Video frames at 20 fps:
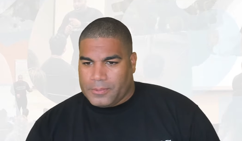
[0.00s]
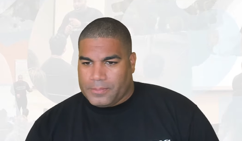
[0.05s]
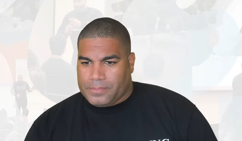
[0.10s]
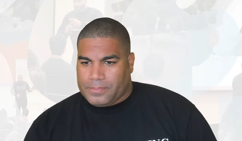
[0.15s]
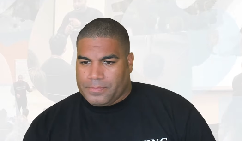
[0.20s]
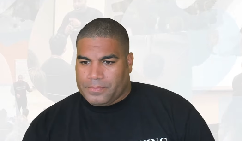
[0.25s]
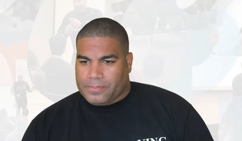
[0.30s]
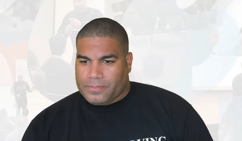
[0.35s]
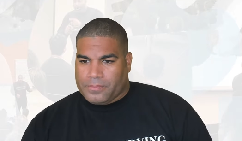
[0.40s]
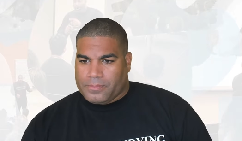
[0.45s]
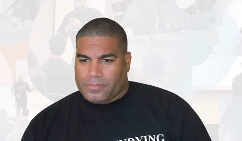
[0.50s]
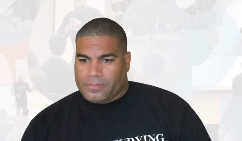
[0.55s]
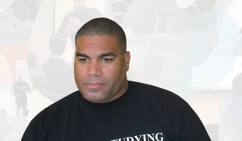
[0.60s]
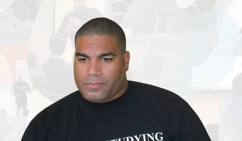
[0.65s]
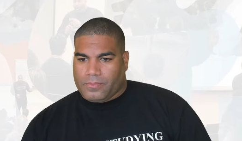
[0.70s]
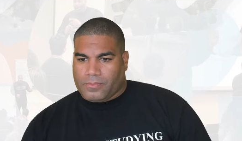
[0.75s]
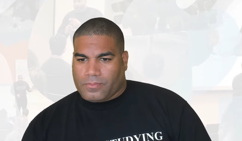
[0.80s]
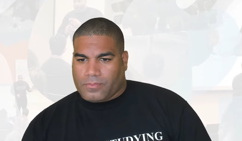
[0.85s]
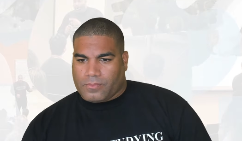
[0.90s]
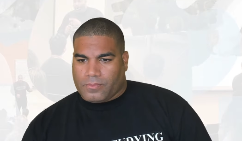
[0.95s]

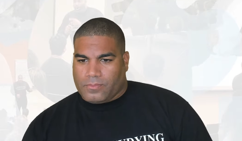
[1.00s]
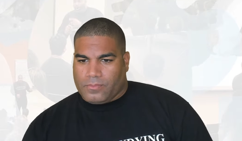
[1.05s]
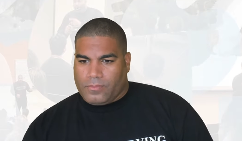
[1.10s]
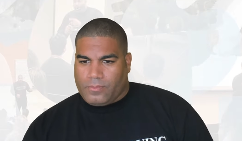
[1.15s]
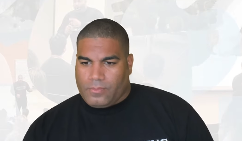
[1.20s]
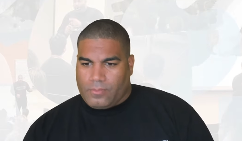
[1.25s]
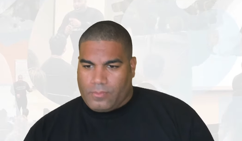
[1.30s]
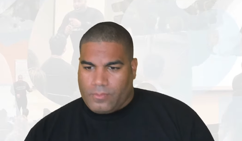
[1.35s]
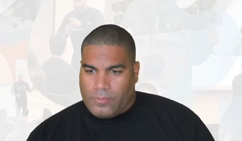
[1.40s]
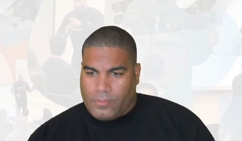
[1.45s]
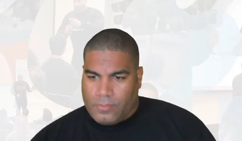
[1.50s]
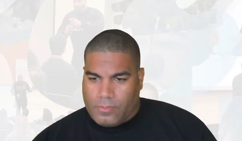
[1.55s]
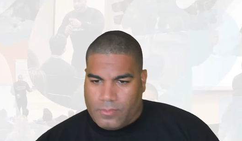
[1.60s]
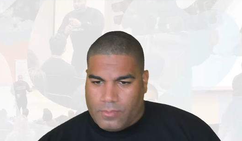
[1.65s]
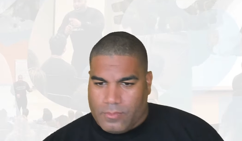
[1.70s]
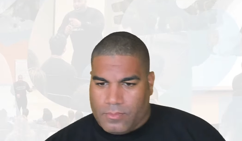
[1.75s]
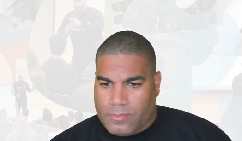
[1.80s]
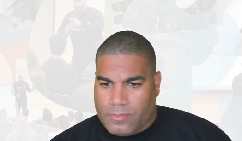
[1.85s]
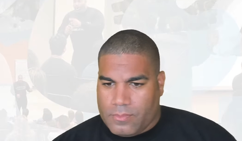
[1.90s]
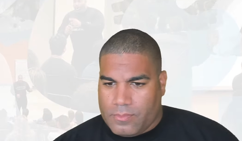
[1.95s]

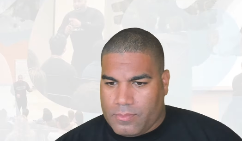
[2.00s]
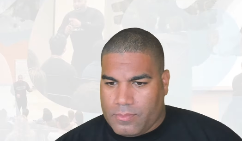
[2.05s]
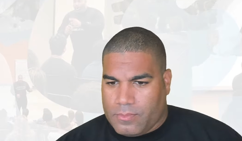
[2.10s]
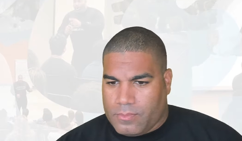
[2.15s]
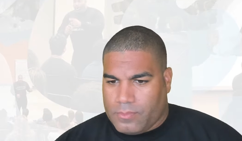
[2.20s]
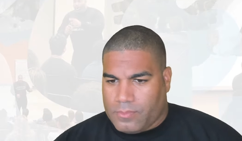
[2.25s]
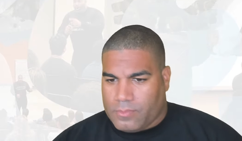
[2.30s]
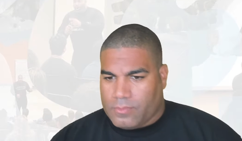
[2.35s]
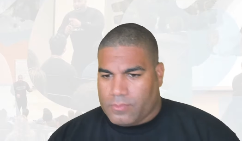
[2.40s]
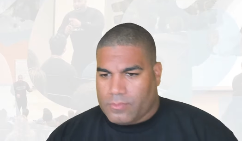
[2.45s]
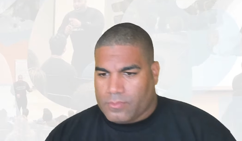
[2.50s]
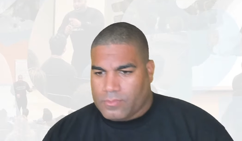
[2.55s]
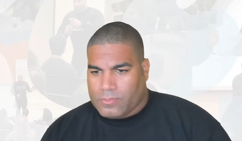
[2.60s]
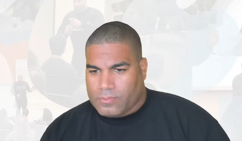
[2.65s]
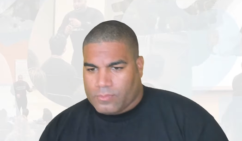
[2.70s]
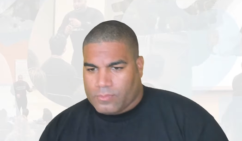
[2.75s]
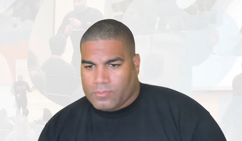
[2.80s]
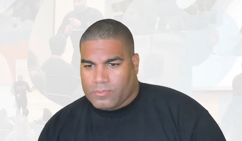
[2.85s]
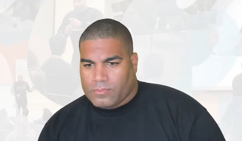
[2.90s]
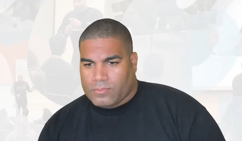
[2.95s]

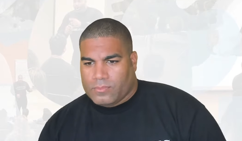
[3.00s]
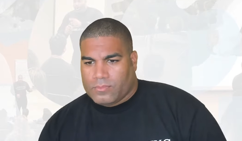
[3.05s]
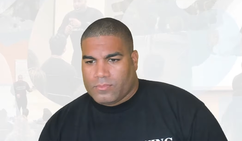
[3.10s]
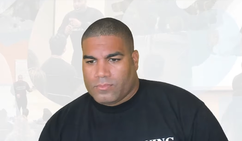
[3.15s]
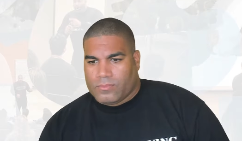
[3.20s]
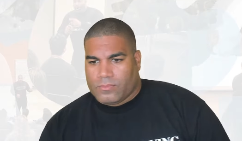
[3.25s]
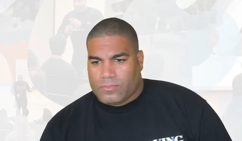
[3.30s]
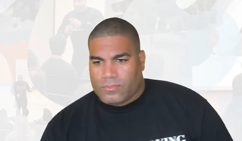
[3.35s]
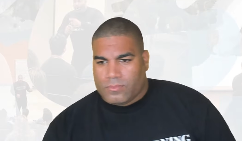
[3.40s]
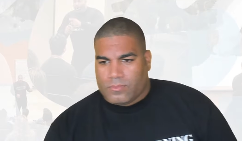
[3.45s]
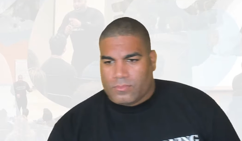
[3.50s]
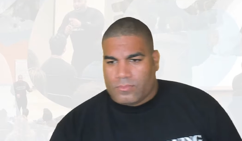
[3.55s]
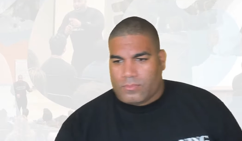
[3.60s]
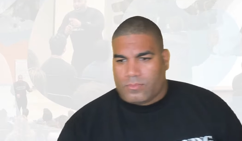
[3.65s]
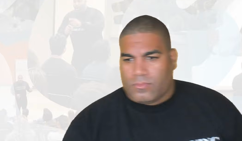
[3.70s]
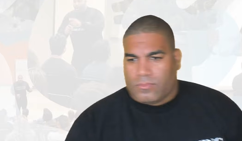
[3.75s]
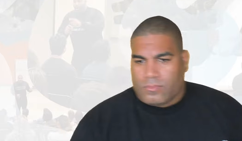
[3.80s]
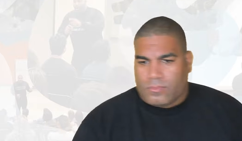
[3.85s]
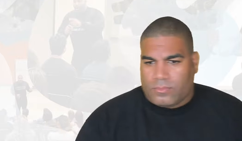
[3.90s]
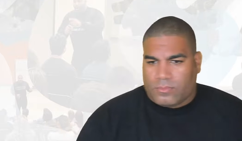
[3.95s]

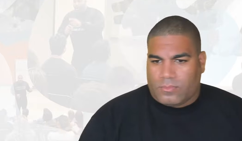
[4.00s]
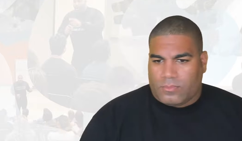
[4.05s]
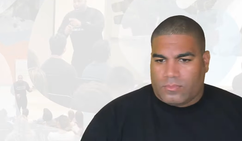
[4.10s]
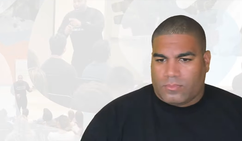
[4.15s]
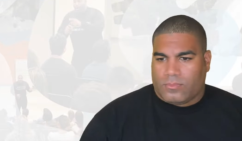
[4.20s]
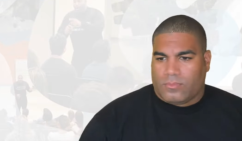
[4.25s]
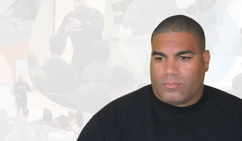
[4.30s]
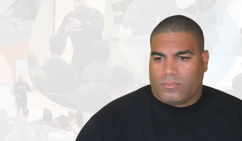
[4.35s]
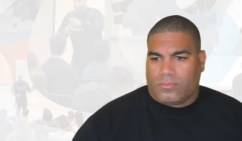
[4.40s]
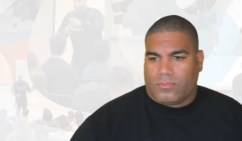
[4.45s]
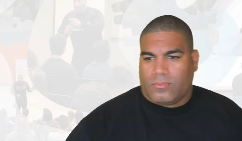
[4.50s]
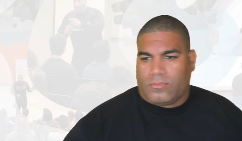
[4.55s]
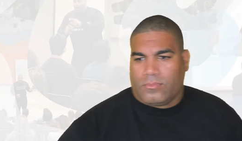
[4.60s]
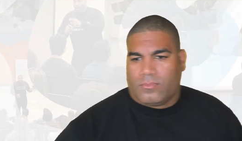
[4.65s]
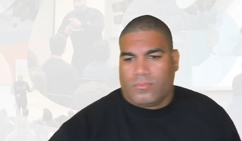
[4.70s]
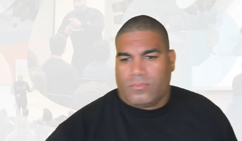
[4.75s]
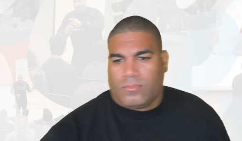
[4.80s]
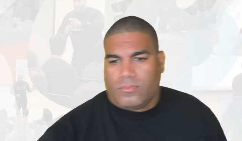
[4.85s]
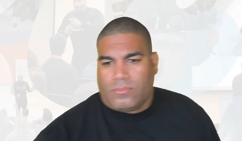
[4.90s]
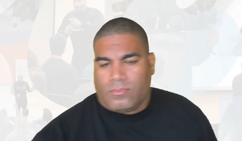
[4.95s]

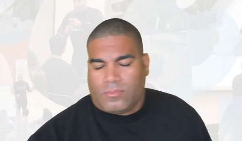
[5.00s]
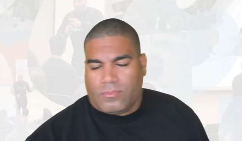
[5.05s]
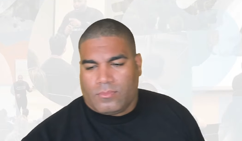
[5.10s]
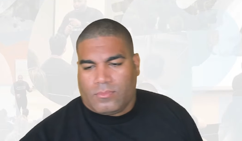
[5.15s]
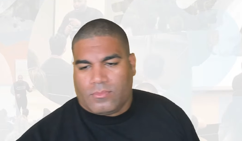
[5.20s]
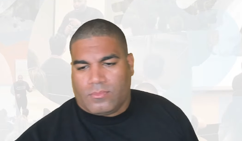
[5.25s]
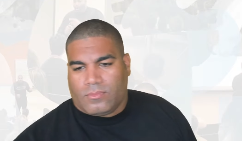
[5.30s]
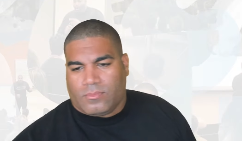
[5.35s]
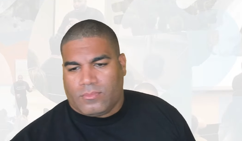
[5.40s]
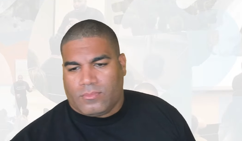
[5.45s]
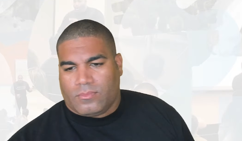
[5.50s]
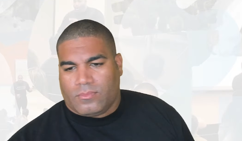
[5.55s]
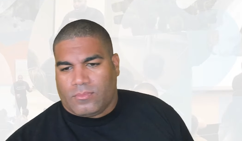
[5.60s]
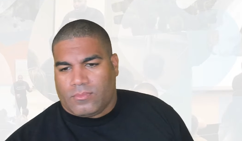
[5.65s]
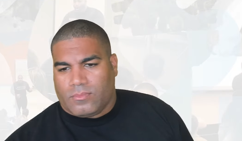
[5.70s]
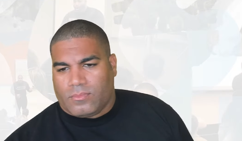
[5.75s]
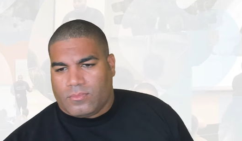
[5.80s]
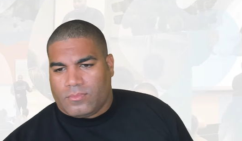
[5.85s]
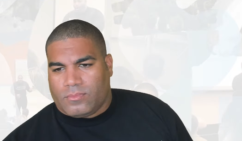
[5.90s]
Nobody speaks.